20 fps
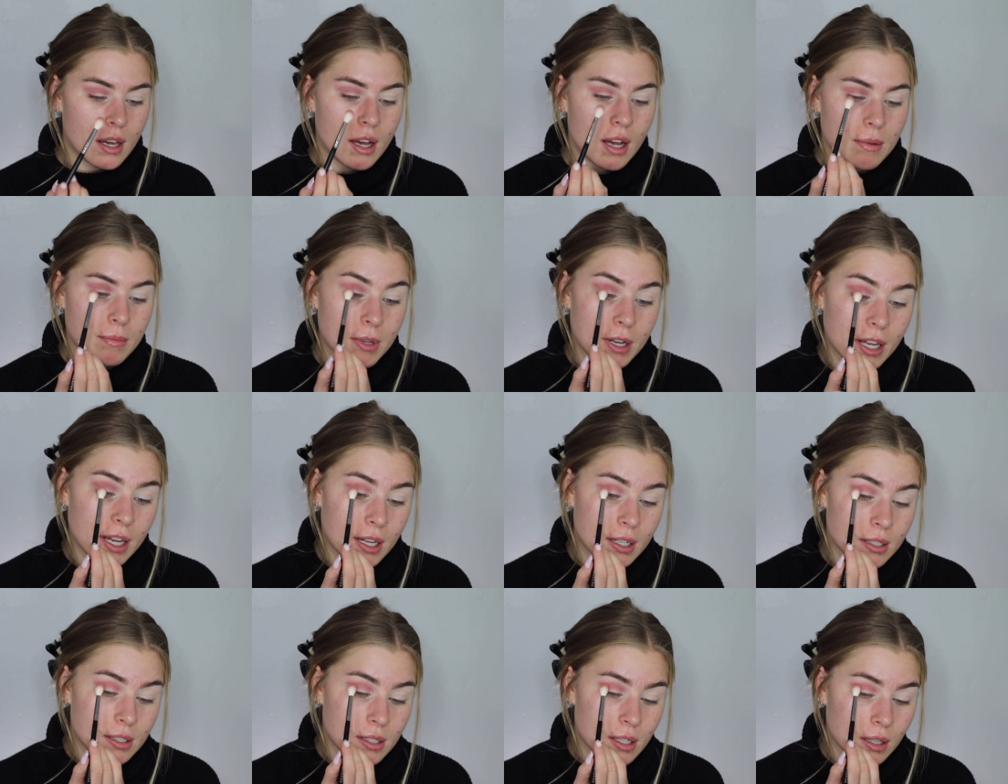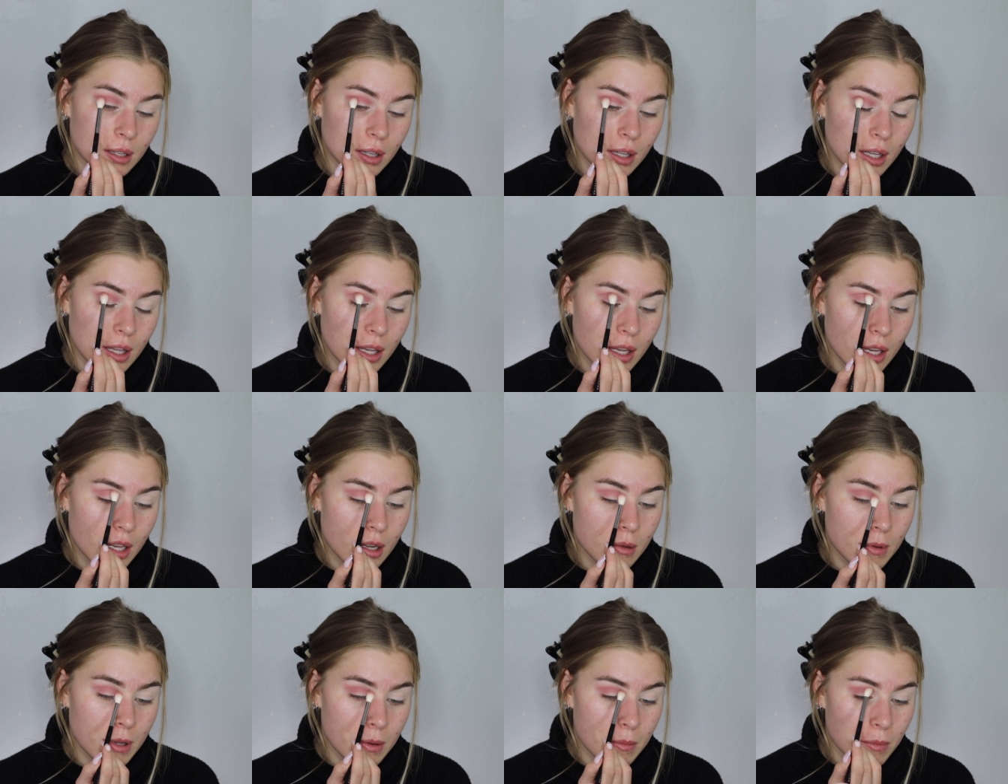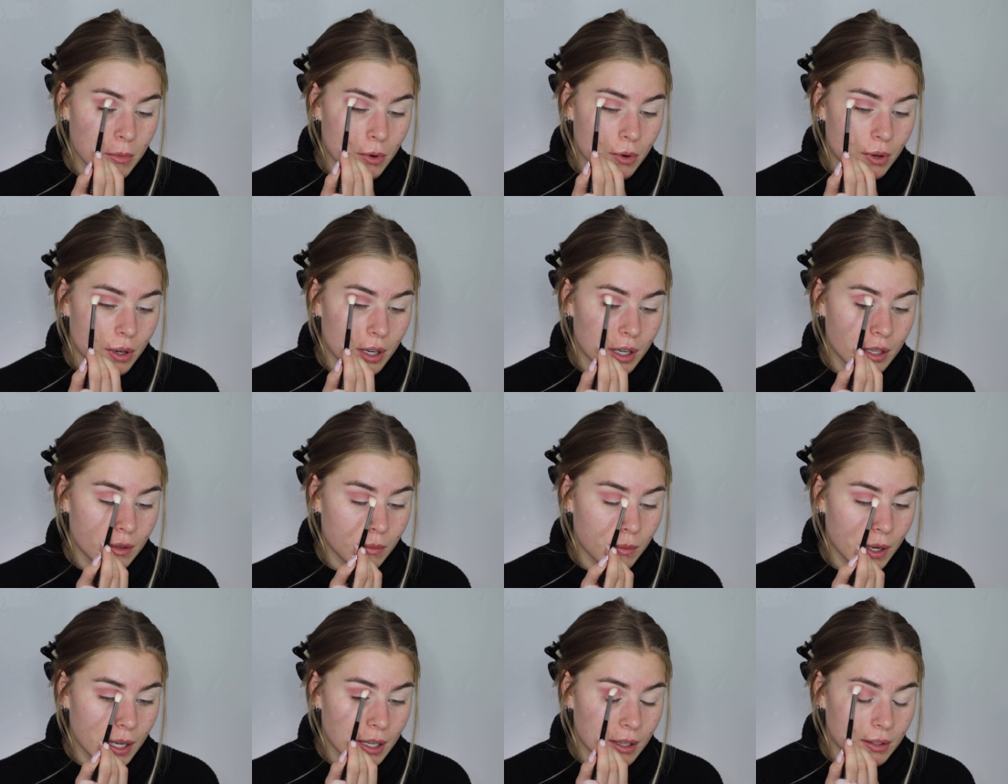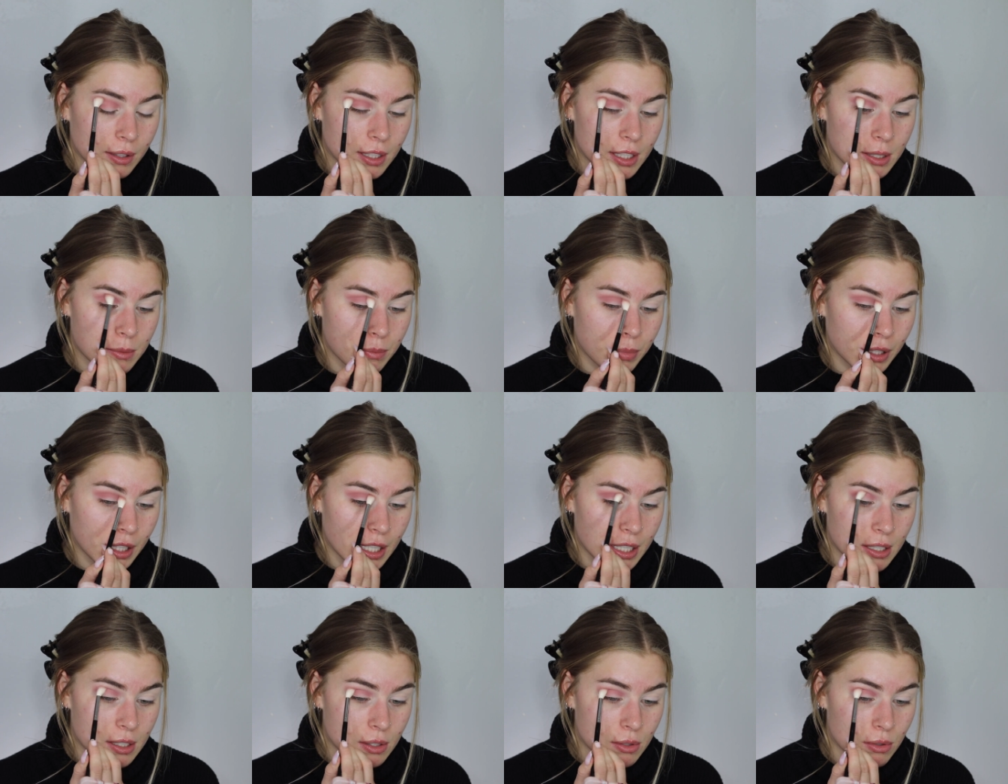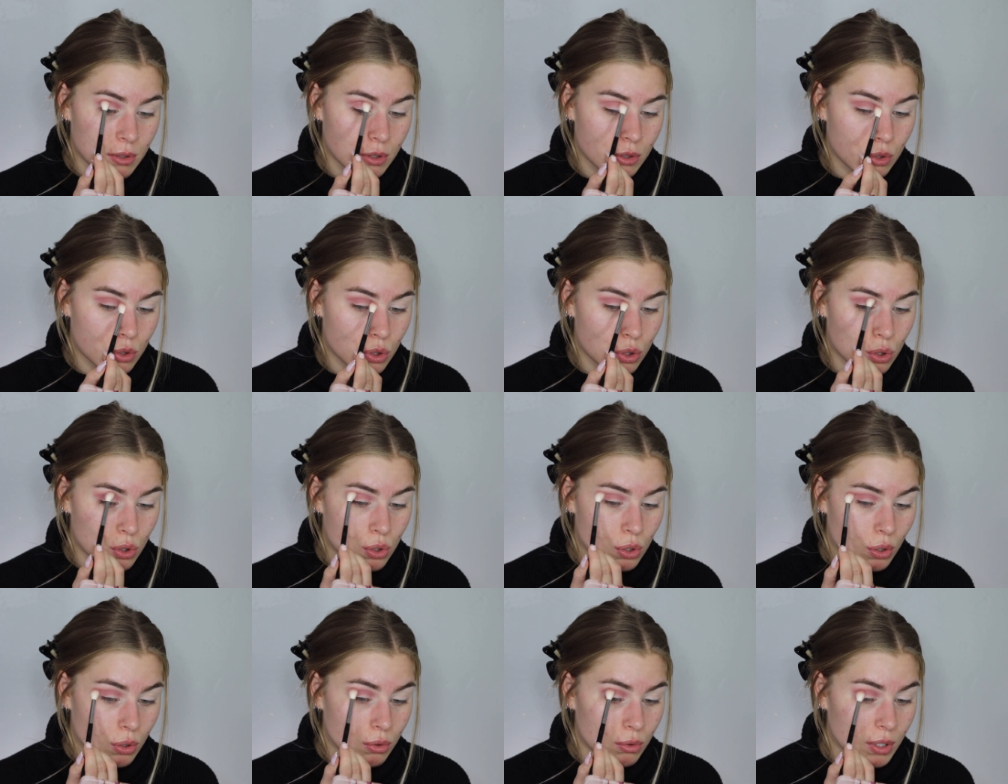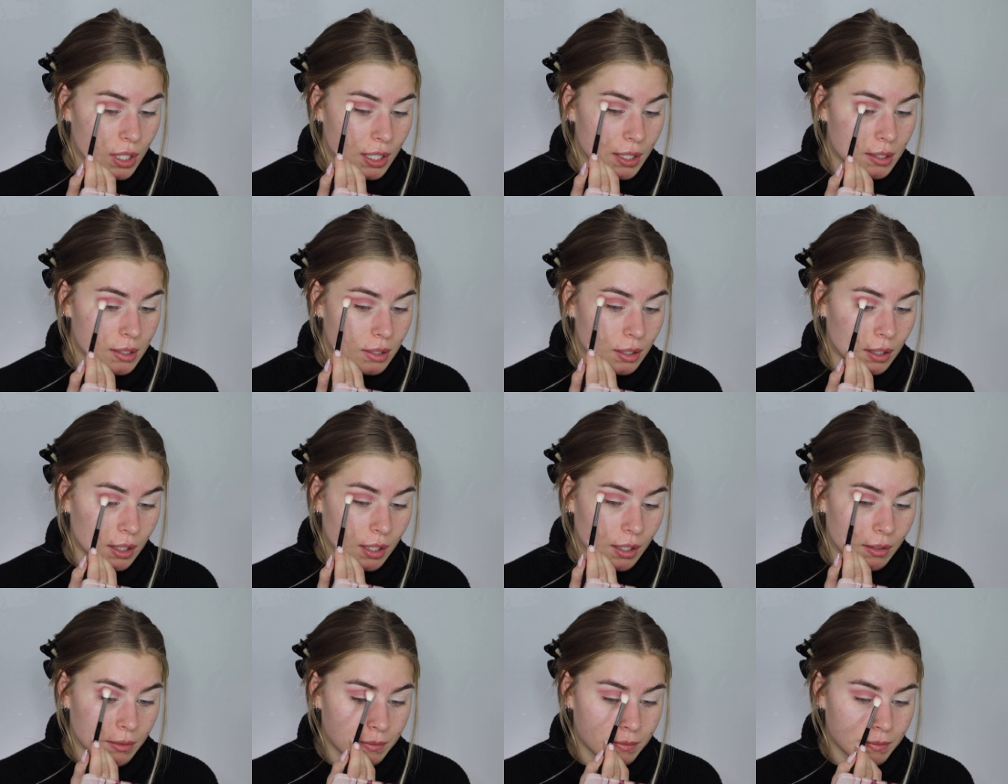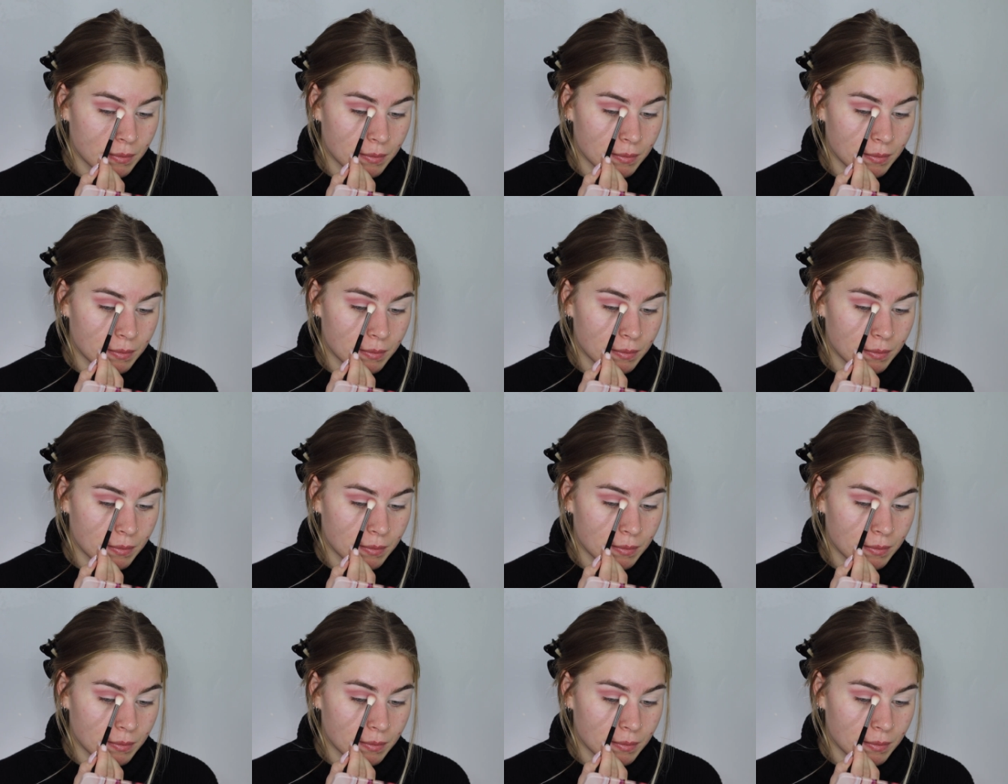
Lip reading: I'm gonna add just a little bit more. Wow, this blends so nicely.